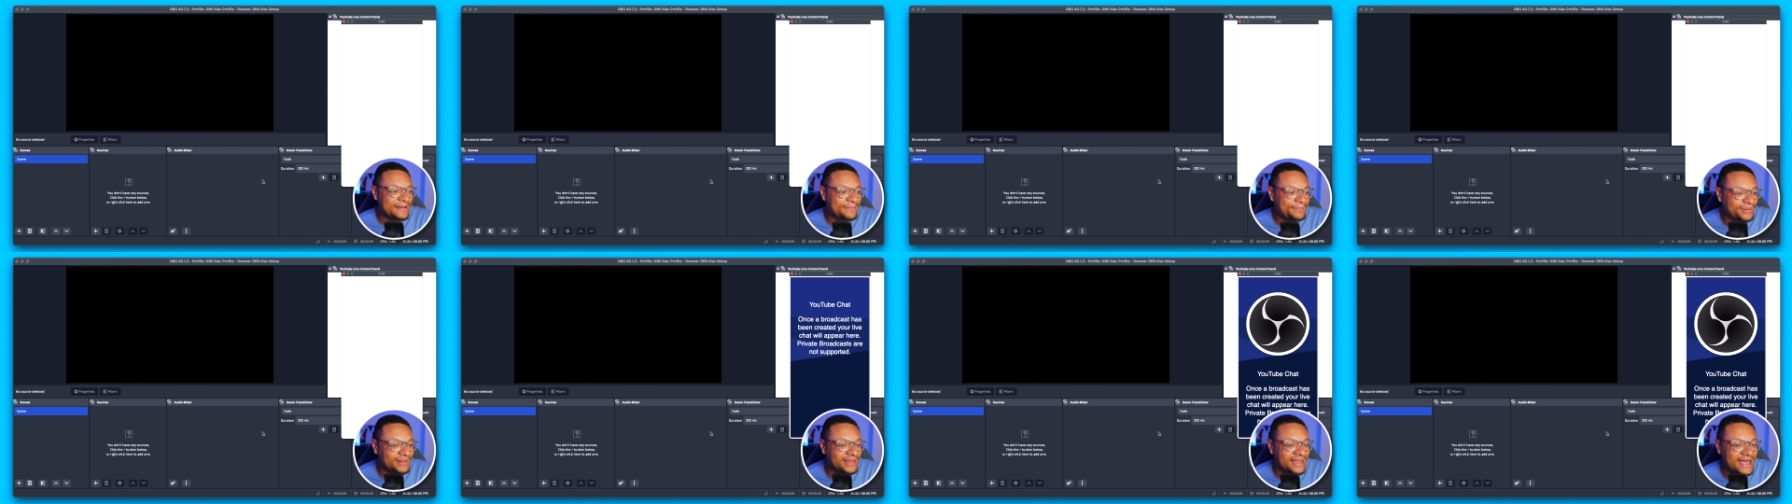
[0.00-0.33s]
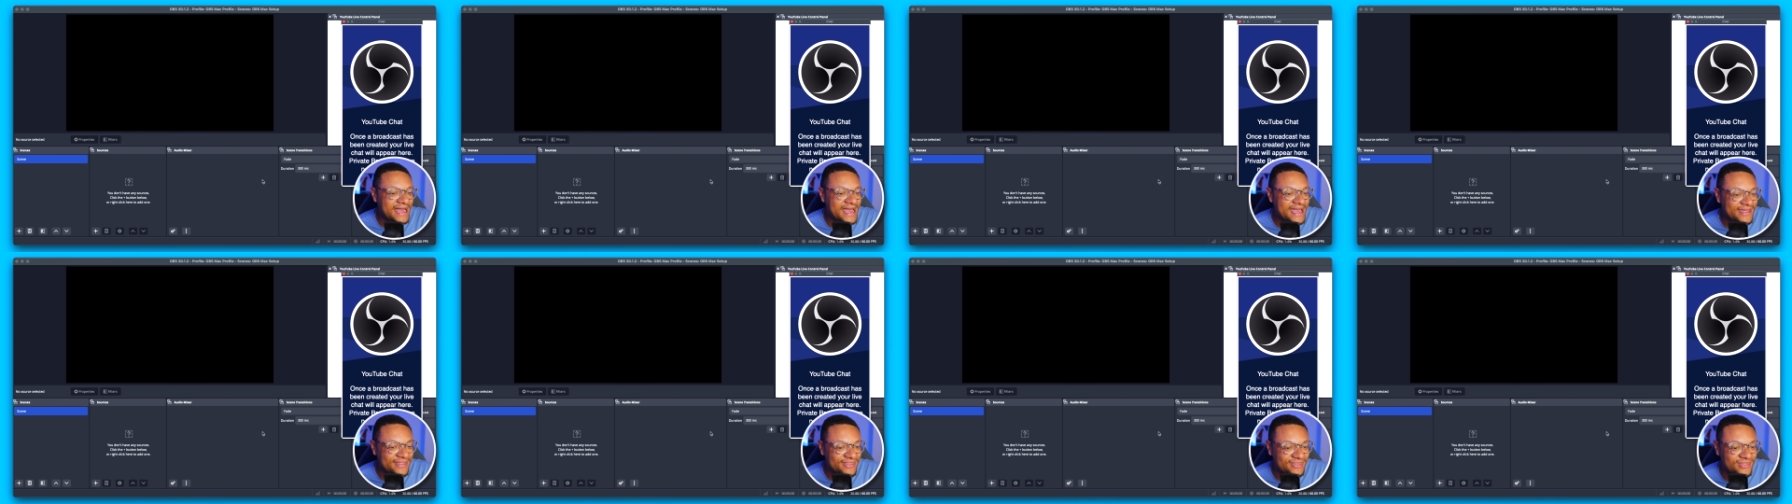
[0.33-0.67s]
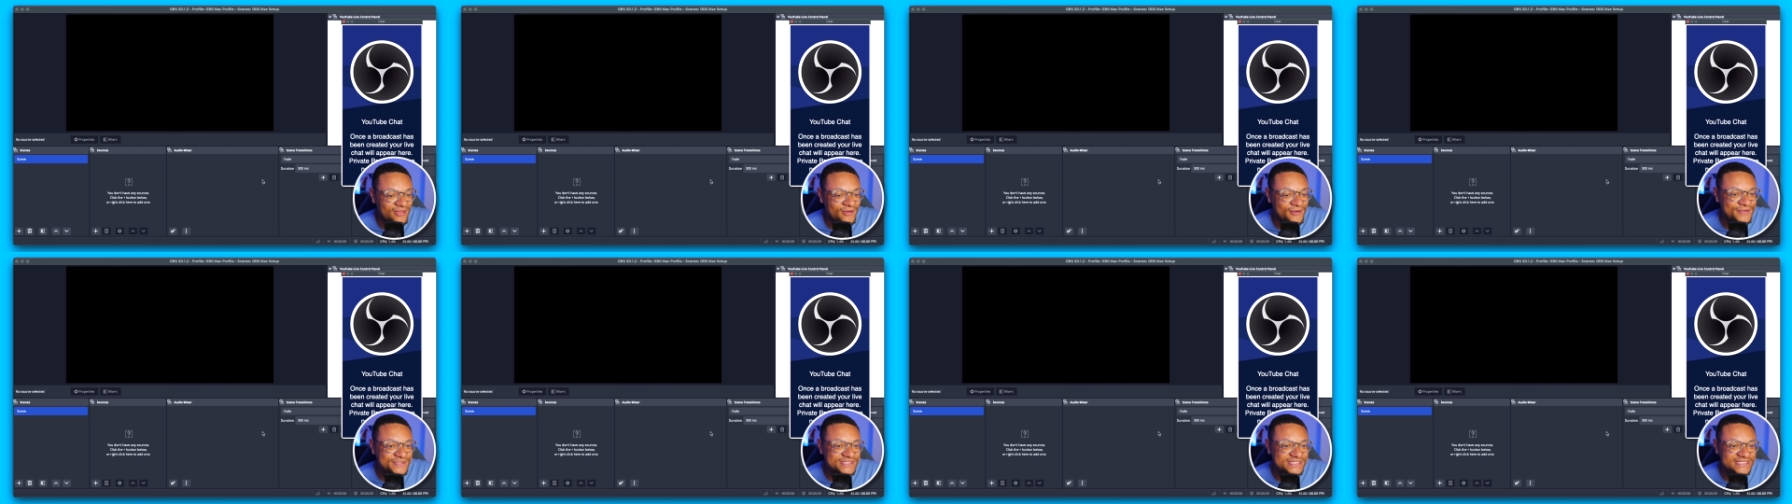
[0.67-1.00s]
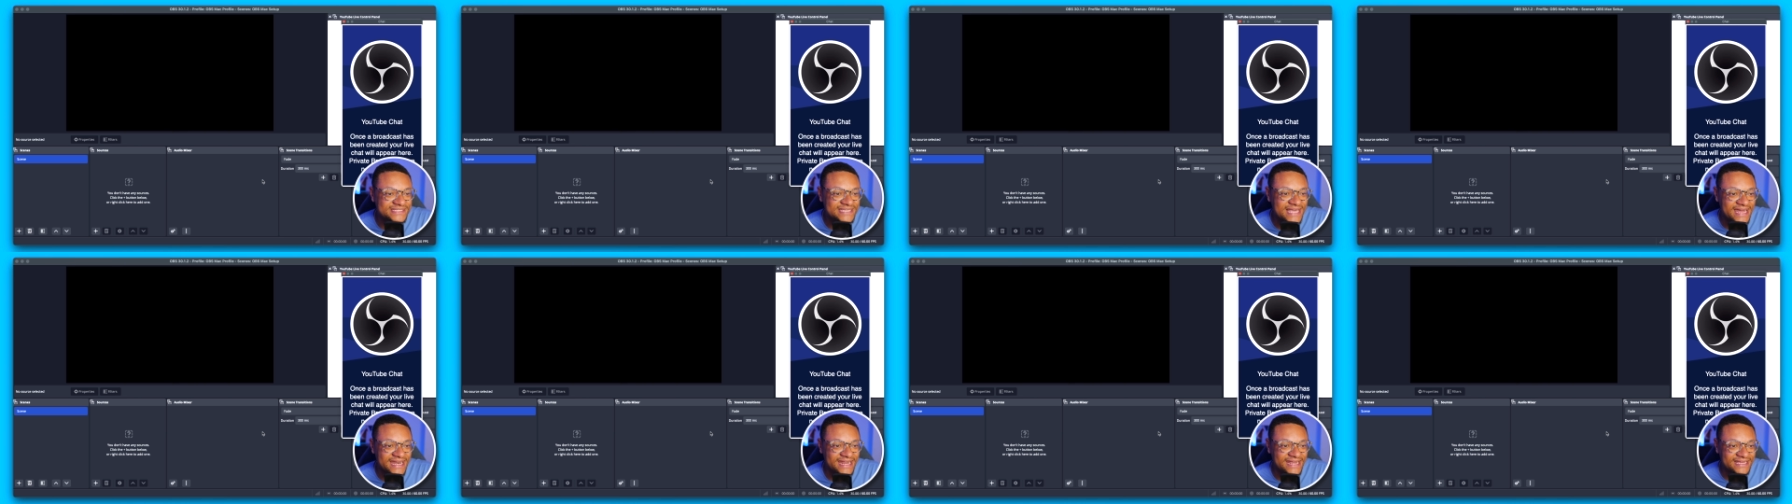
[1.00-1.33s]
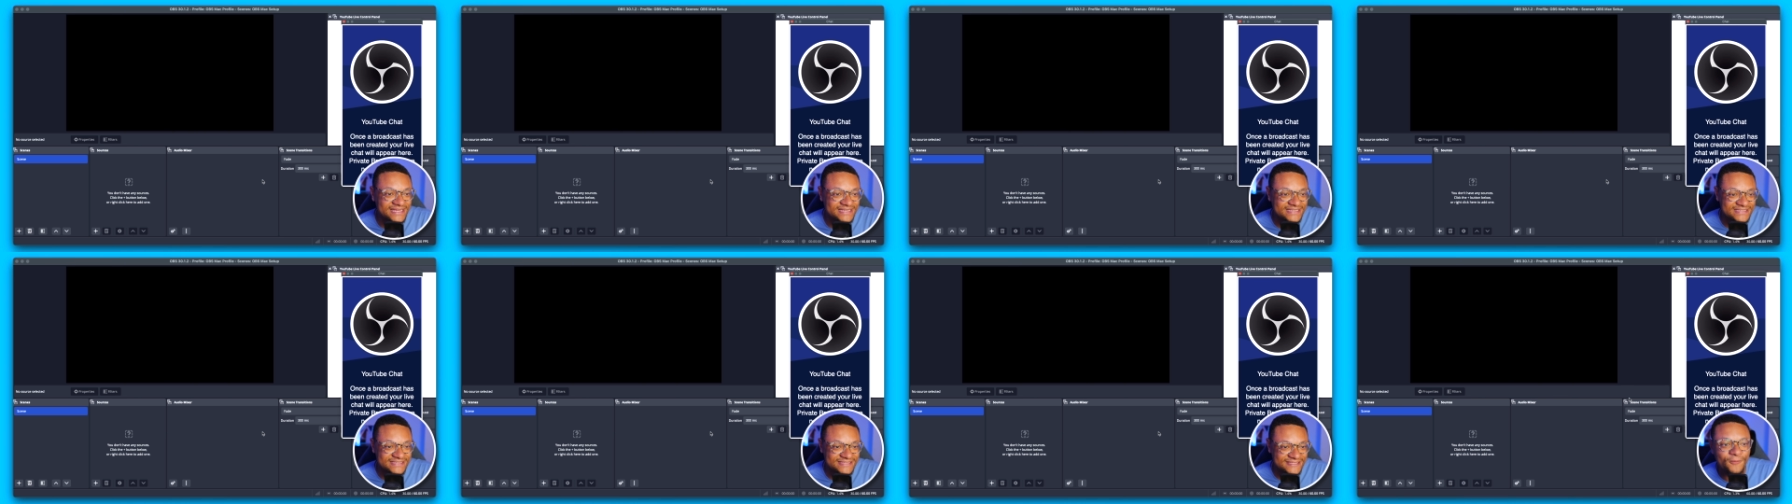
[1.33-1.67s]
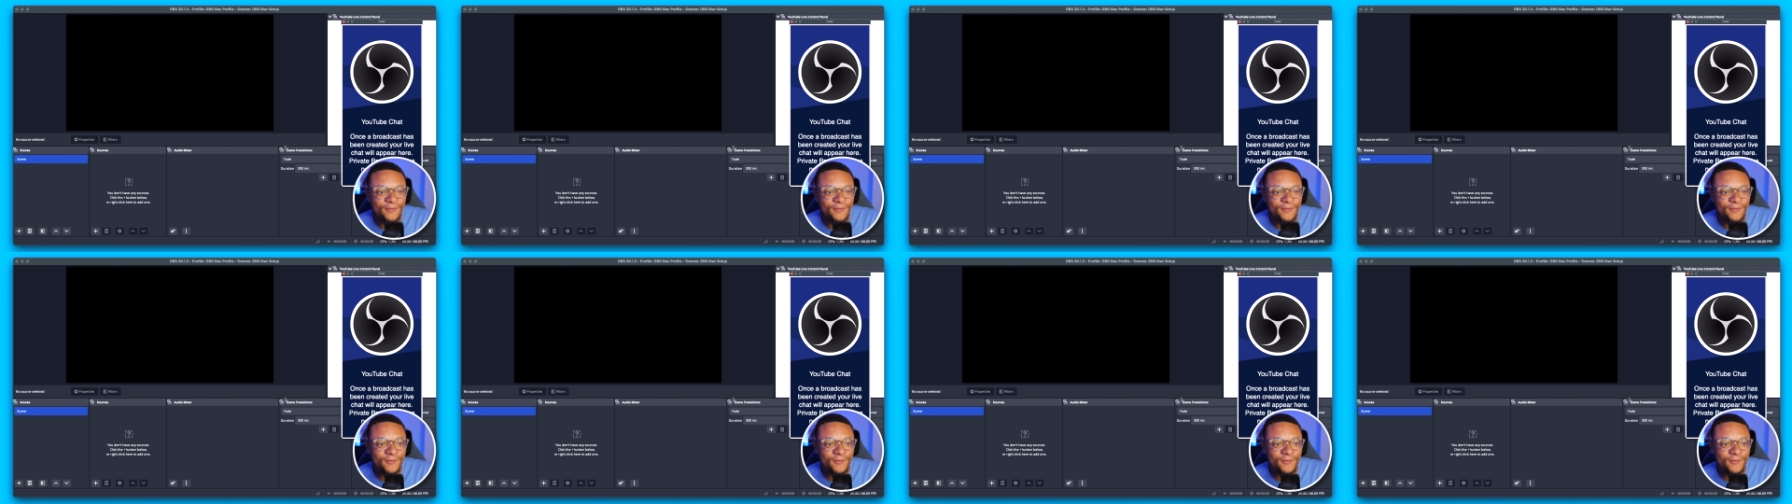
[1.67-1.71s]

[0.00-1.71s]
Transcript: apply those settings.